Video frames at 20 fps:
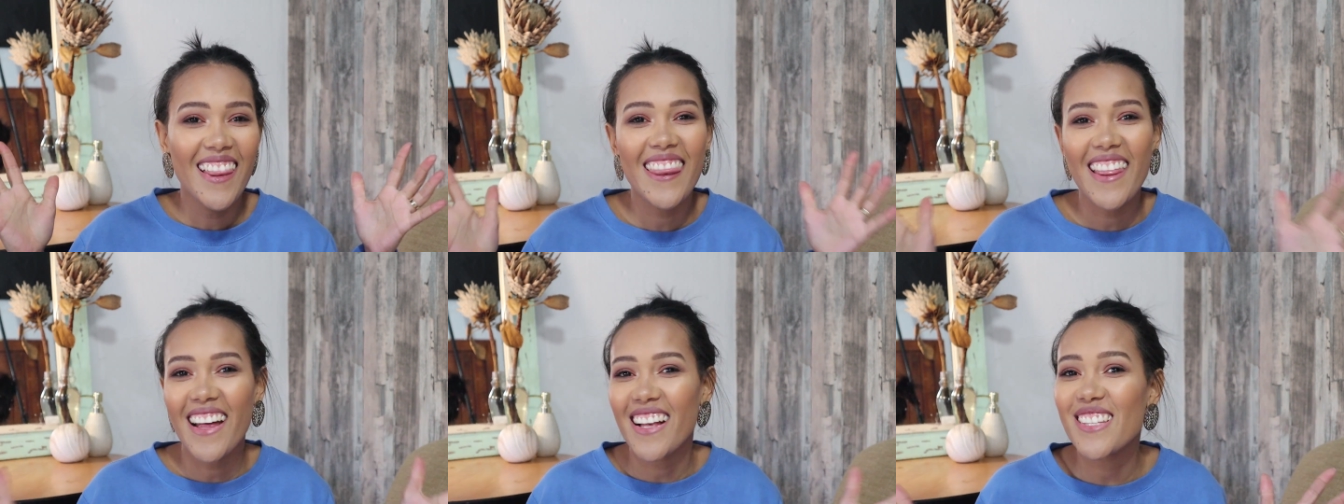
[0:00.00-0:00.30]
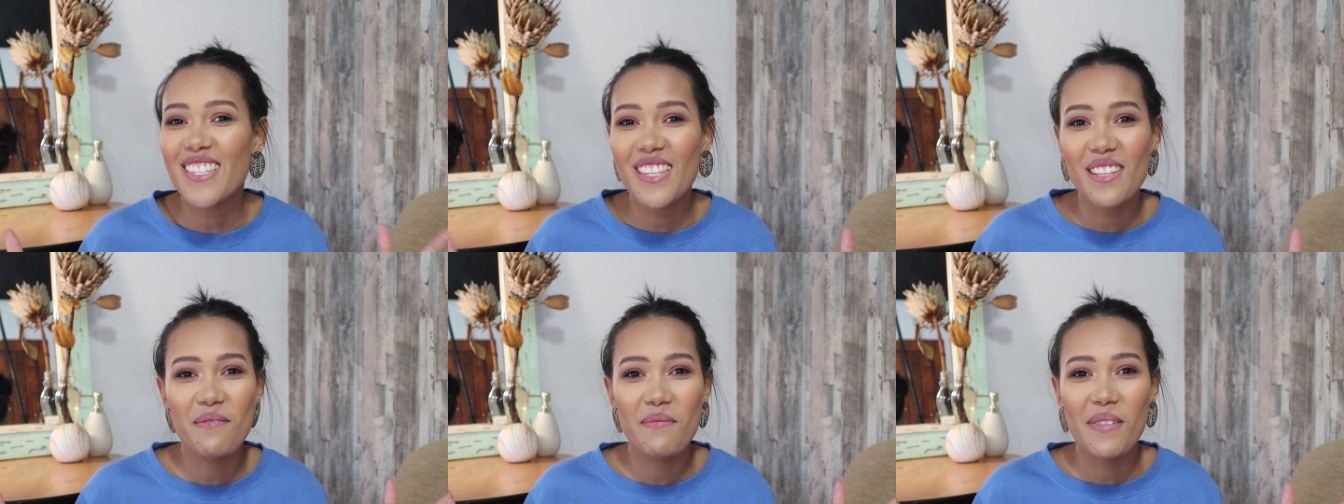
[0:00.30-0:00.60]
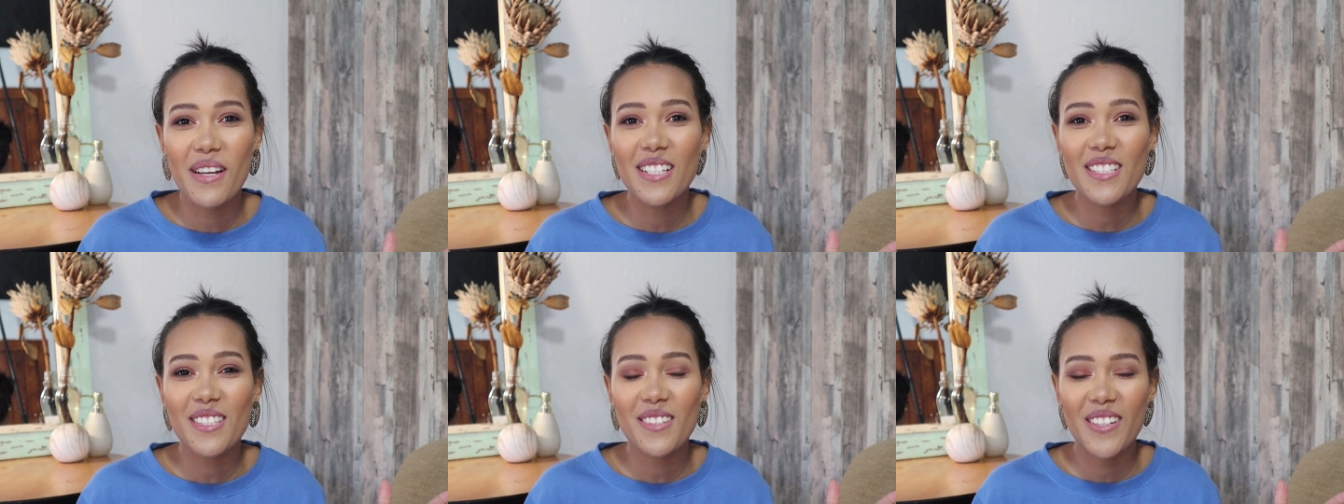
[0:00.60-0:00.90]
That's the
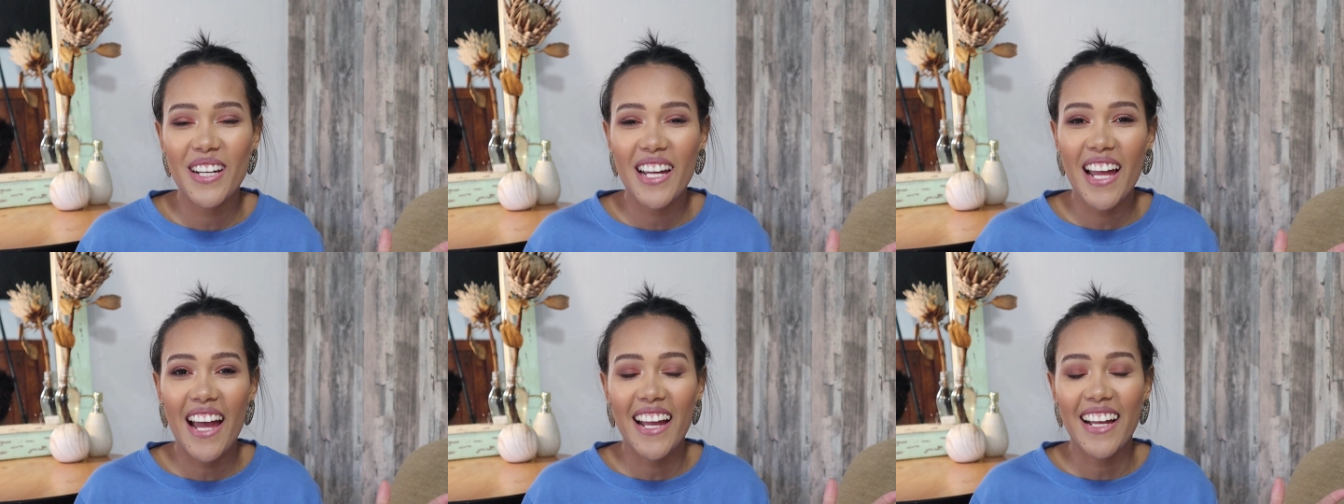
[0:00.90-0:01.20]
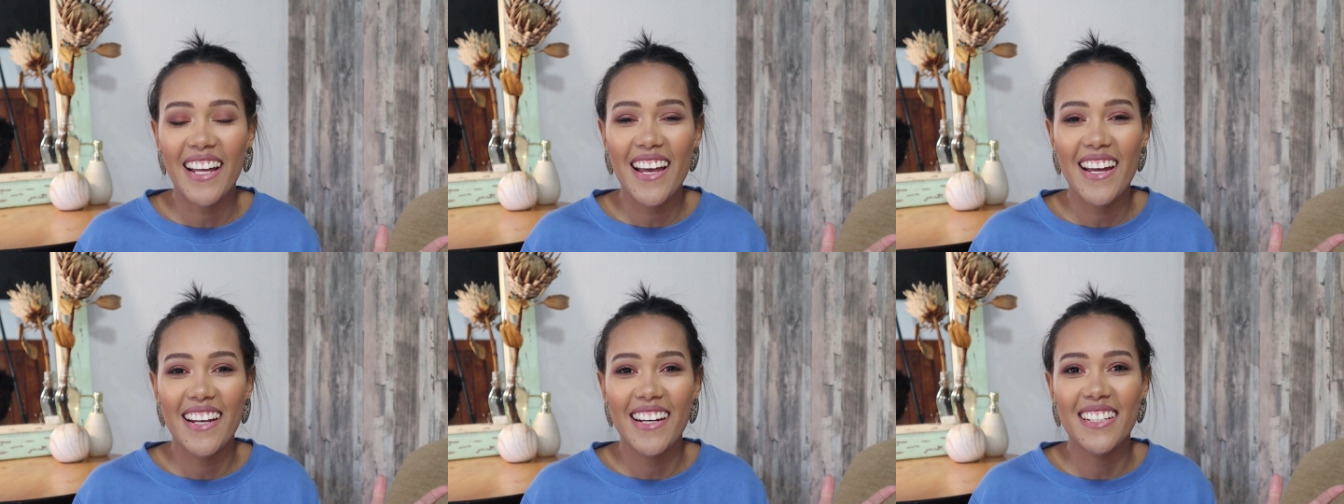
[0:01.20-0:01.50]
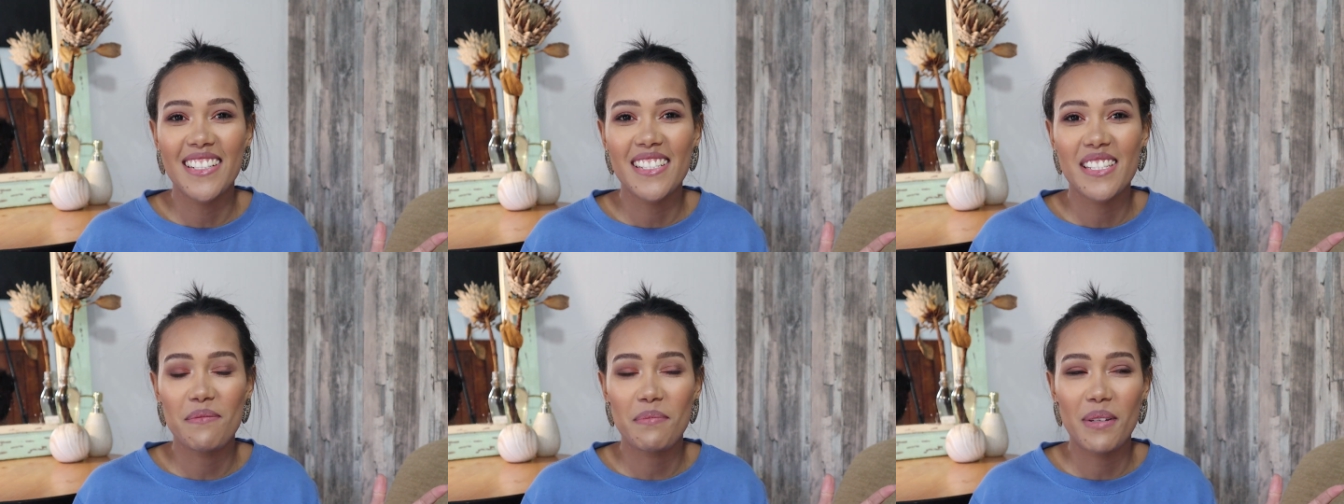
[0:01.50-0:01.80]
best way I can
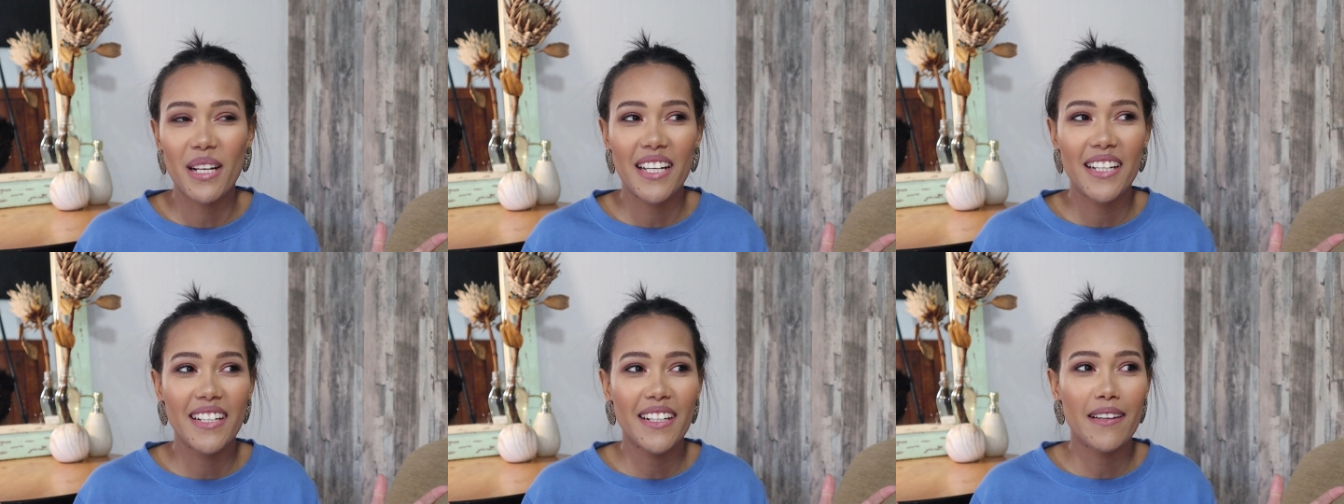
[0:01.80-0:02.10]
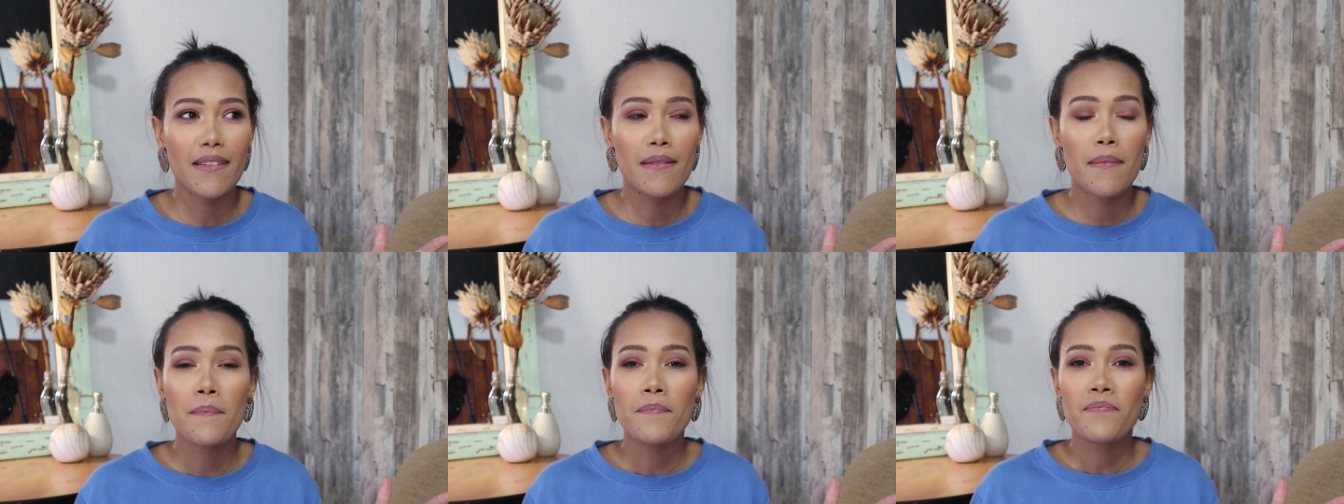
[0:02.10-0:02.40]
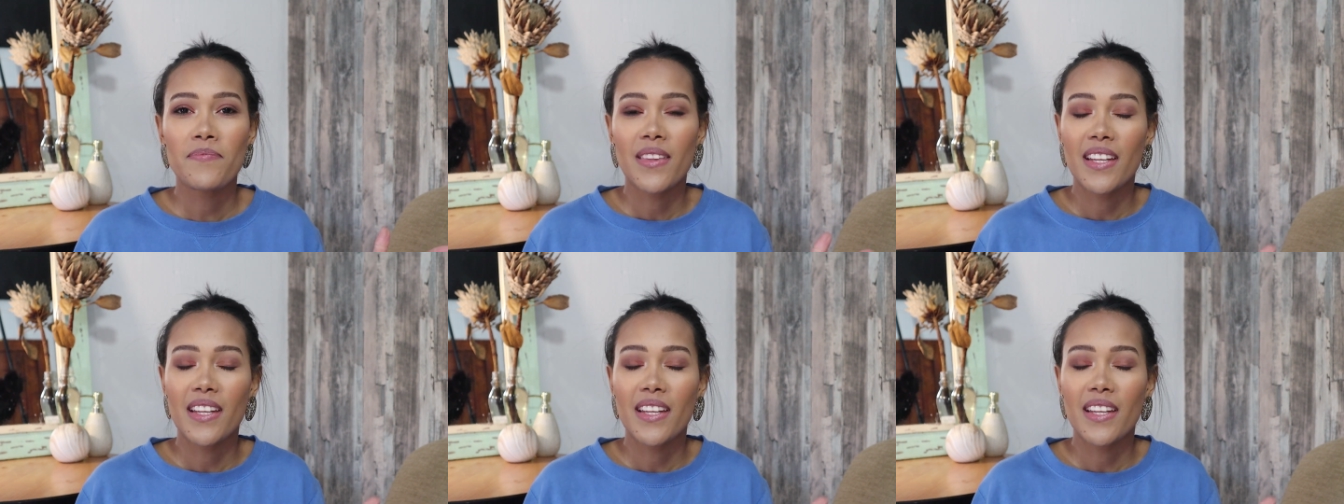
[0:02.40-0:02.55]
explain it.